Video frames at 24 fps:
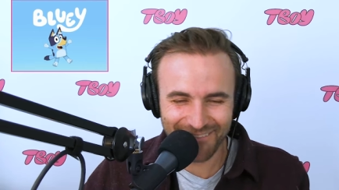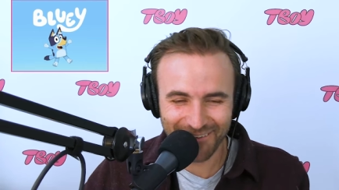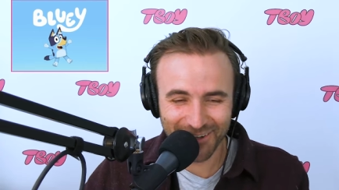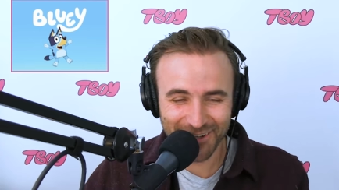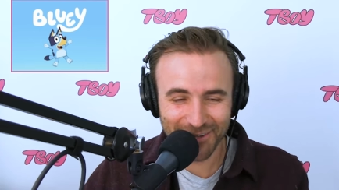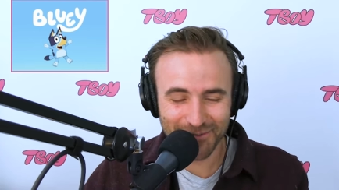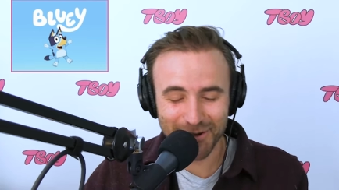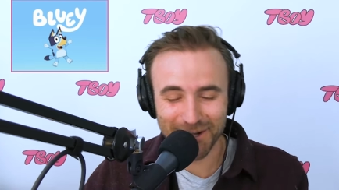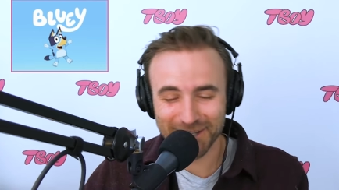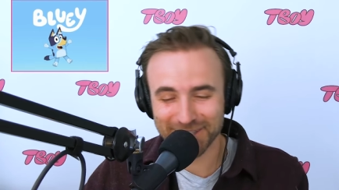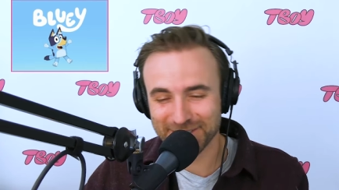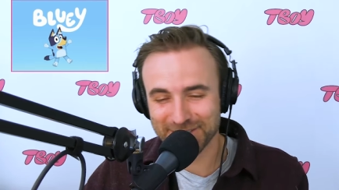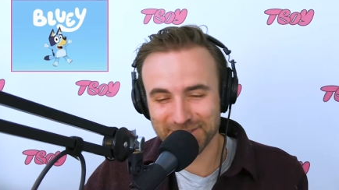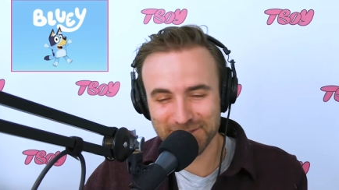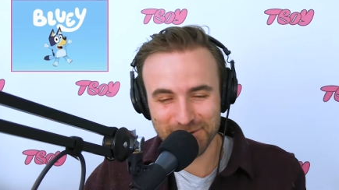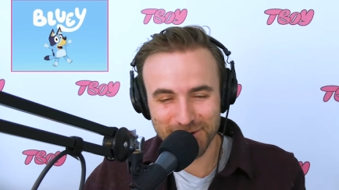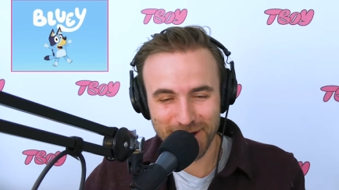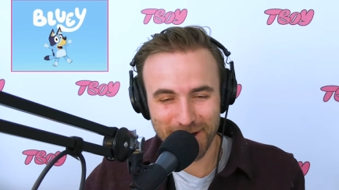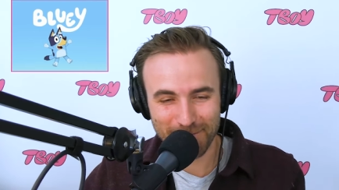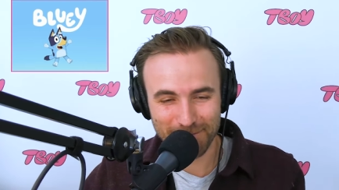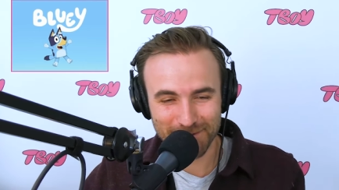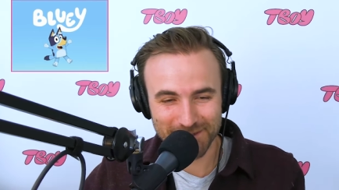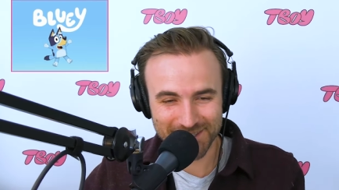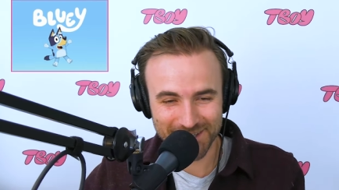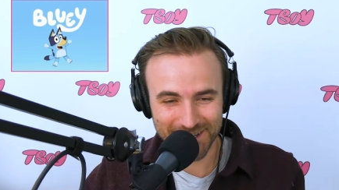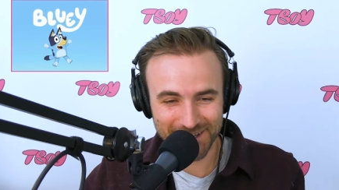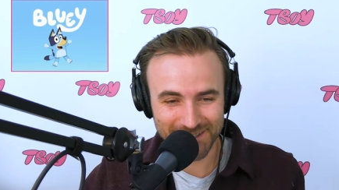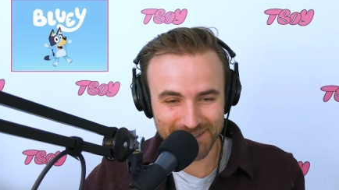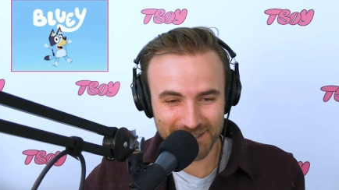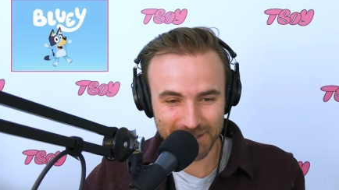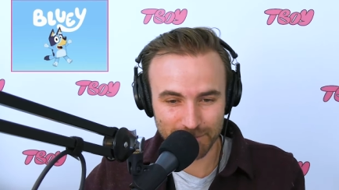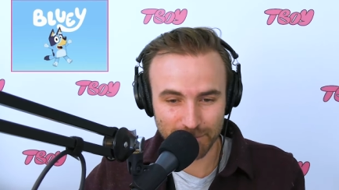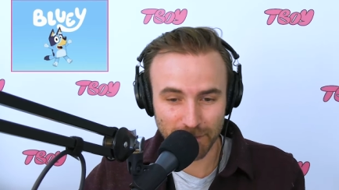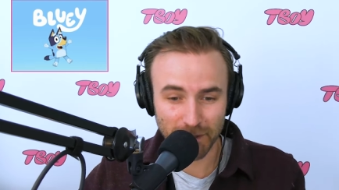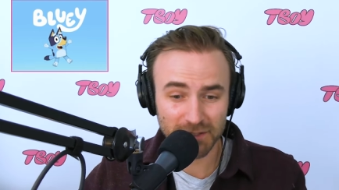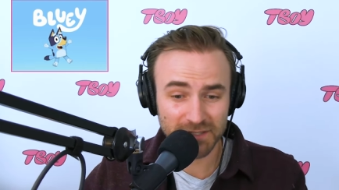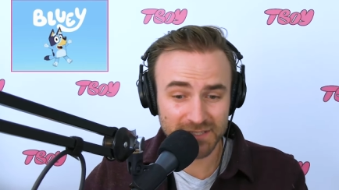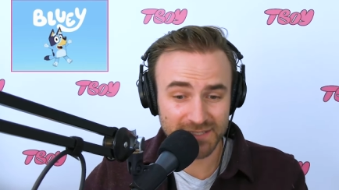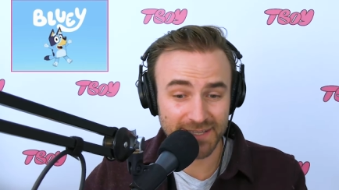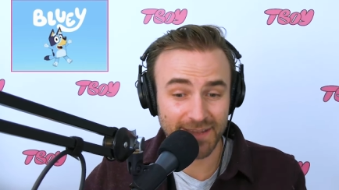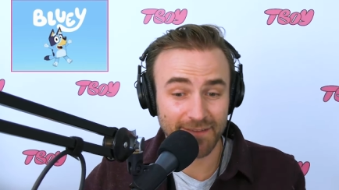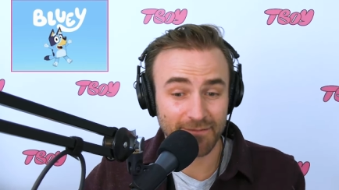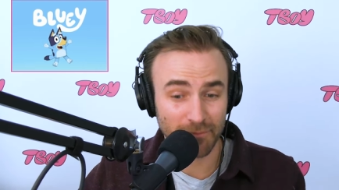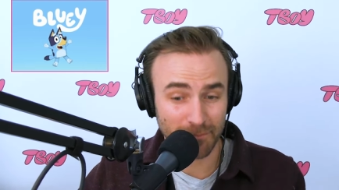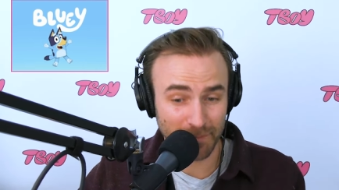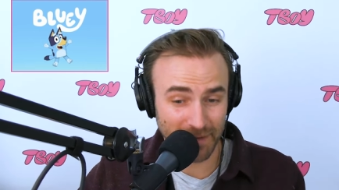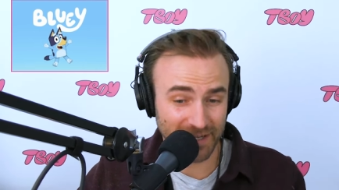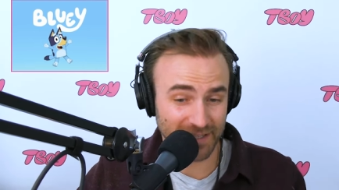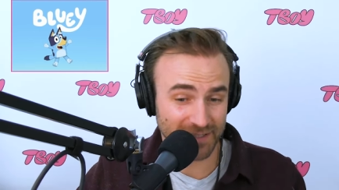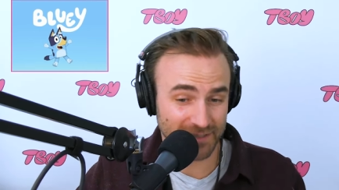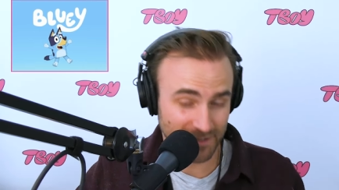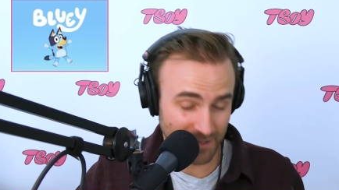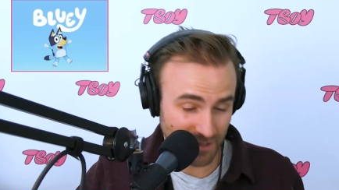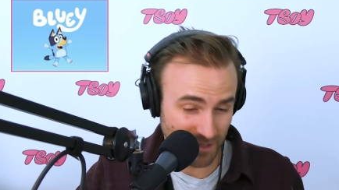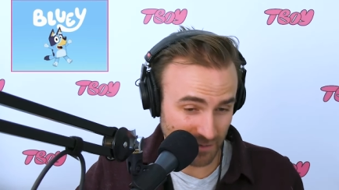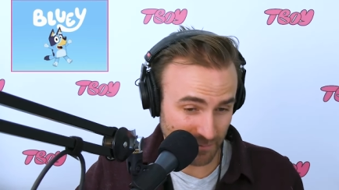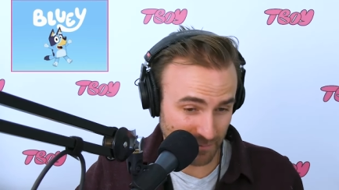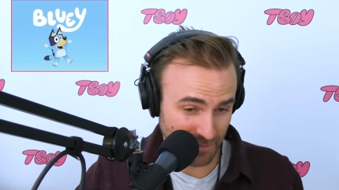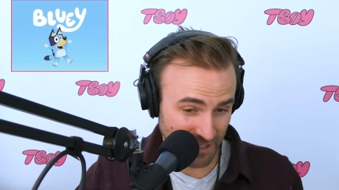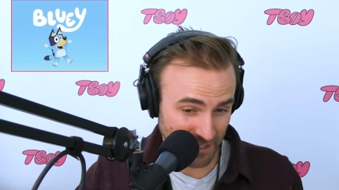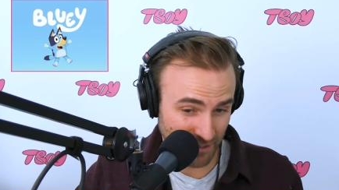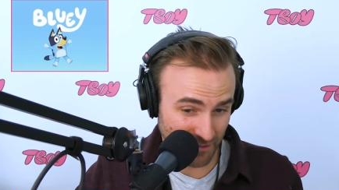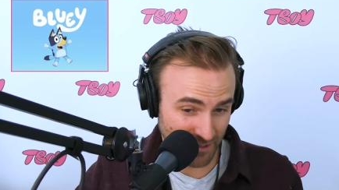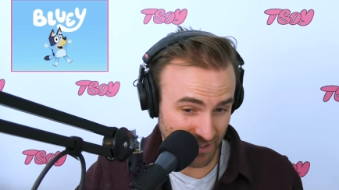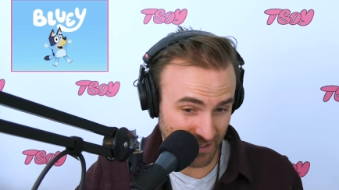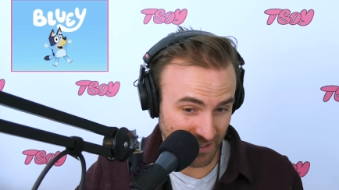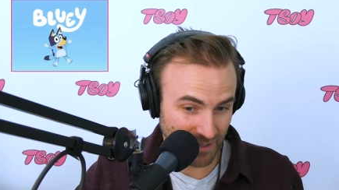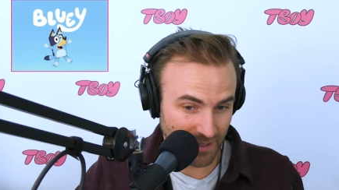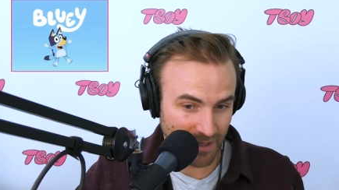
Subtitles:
only watched two episodes, both 7 minutes long, by the way.